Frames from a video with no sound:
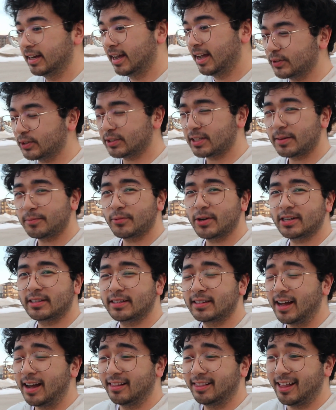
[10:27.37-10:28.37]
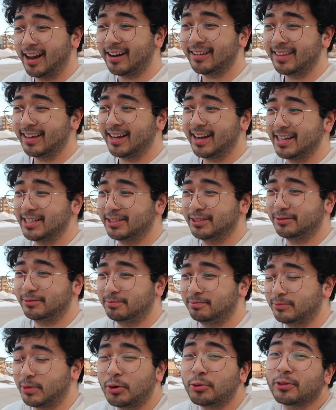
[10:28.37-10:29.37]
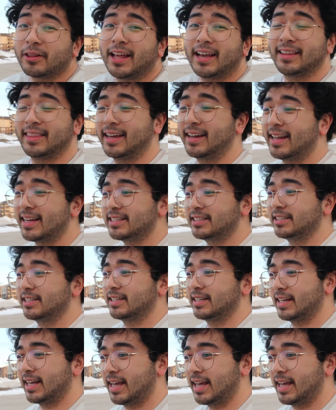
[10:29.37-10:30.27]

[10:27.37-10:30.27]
For some reason, a lot of the guys don't like that engine,